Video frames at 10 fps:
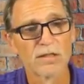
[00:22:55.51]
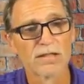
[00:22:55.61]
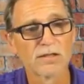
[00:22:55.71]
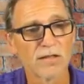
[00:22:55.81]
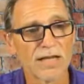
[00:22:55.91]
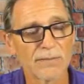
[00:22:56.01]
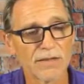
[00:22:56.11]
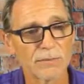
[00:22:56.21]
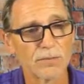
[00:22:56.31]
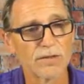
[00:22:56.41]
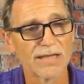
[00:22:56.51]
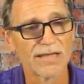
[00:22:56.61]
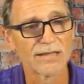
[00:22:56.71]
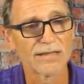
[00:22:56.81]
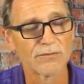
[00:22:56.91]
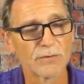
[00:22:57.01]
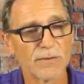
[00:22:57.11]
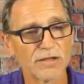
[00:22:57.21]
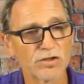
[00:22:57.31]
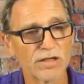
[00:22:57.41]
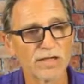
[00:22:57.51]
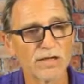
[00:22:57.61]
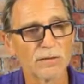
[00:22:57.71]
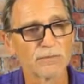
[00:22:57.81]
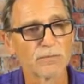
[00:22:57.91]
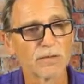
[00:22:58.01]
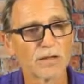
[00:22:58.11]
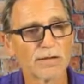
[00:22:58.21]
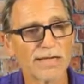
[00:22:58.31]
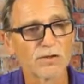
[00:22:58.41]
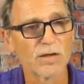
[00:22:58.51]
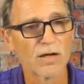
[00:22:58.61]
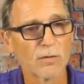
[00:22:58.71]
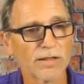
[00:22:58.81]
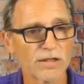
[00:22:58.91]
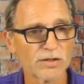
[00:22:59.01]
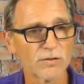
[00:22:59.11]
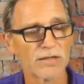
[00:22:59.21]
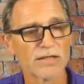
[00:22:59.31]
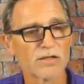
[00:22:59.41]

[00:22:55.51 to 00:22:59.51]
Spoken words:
It's going to allow me to put that information here. Okay, so how are we going to do this?